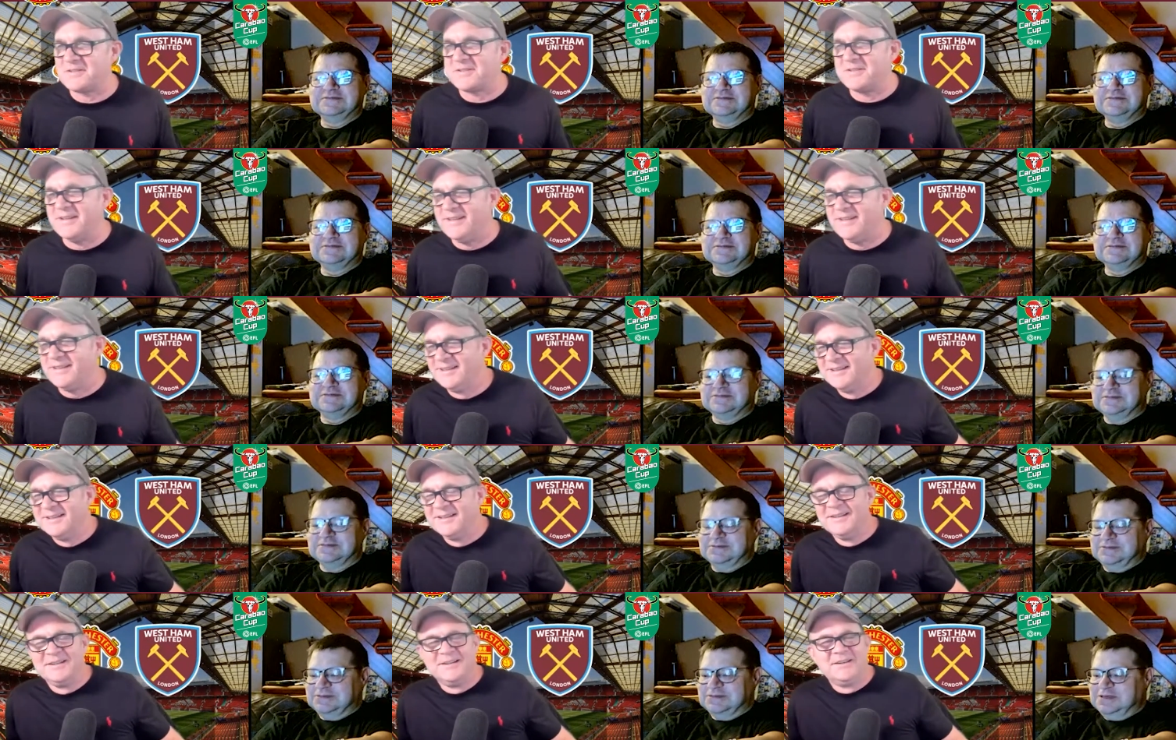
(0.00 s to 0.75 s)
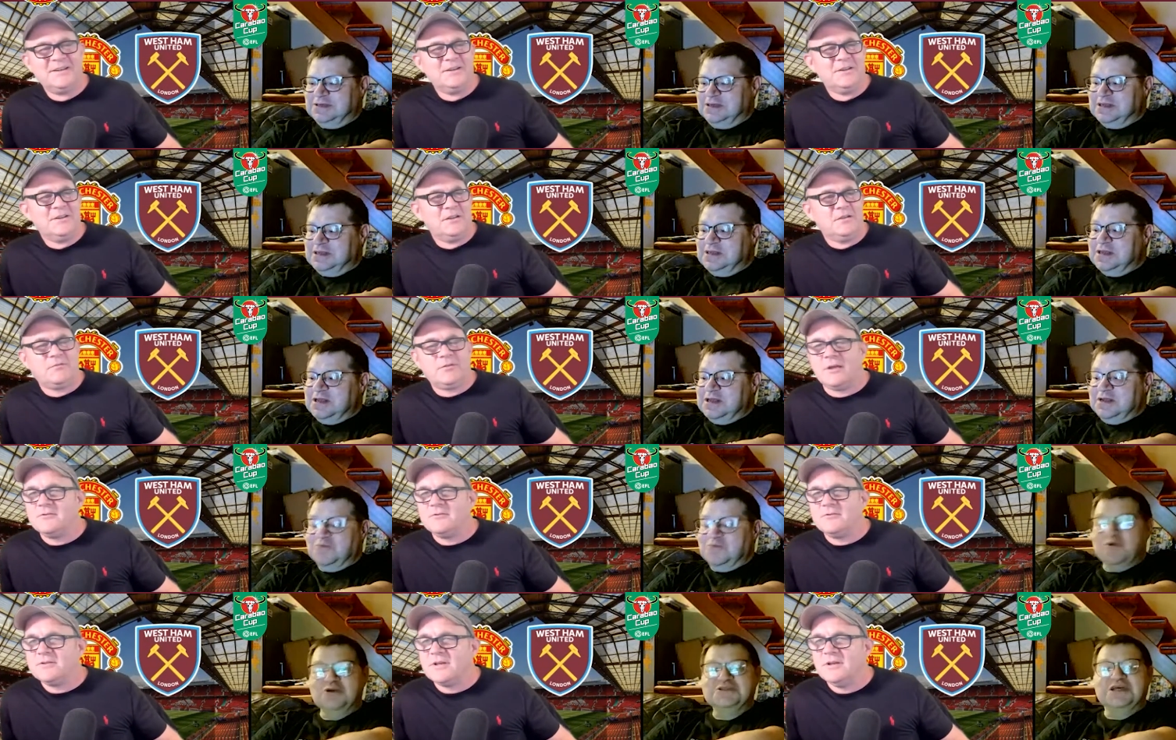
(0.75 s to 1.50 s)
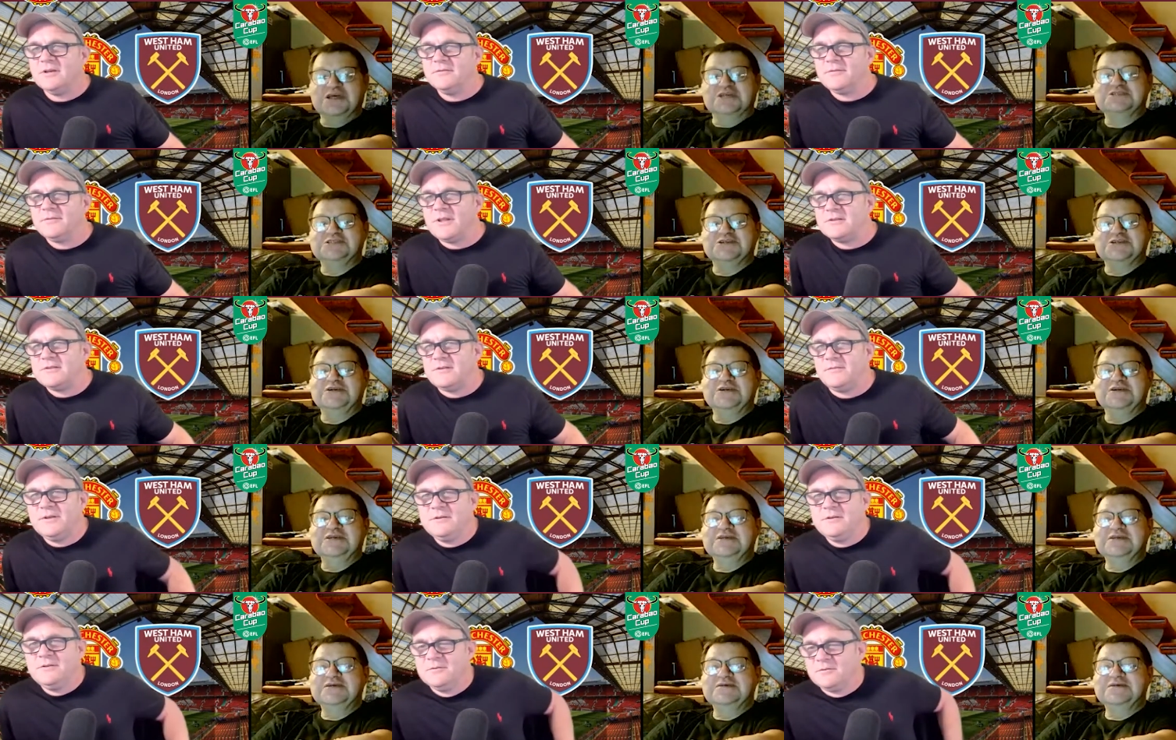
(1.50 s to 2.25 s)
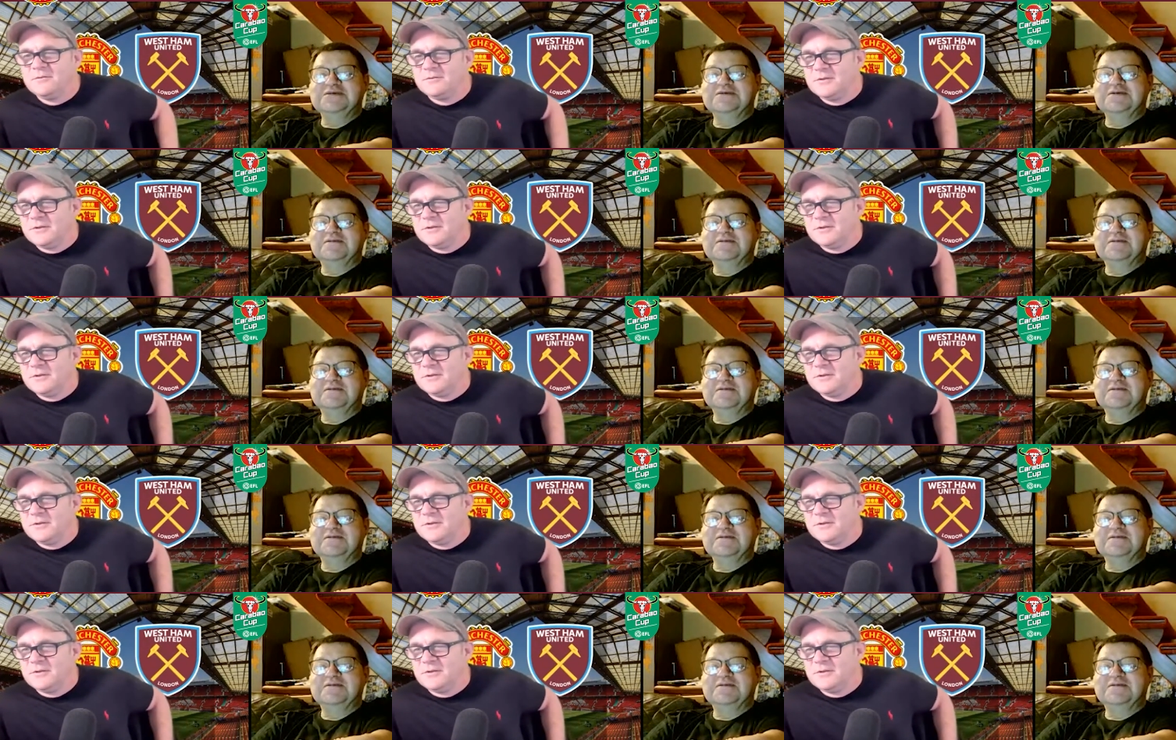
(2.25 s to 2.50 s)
Speaker 1: doesn't it? Those, what uh, does? Uh, those of you.